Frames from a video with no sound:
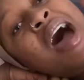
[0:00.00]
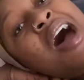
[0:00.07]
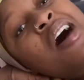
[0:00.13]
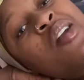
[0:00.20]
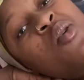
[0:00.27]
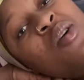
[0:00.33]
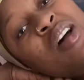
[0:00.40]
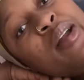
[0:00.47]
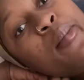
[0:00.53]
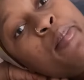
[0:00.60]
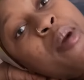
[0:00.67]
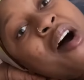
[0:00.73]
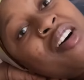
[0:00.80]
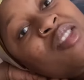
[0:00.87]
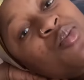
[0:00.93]
i don't want to
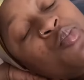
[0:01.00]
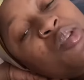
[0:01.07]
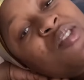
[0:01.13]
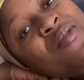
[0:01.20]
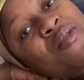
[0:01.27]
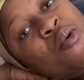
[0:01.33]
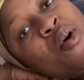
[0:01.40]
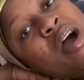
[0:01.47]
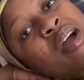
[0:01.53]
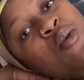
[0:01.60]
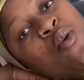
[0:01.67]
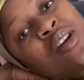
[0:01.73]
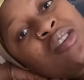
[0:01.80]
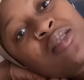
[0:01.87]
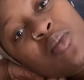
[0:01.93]
bath before i
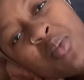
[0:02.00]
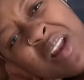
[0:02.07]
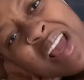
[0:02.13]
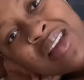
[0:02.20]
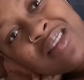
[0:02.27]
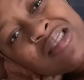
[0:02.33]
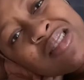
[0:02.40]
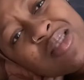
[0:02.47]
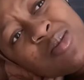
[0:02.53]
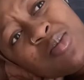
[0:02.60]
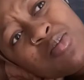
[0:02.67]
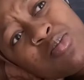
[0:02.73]
wash the blankets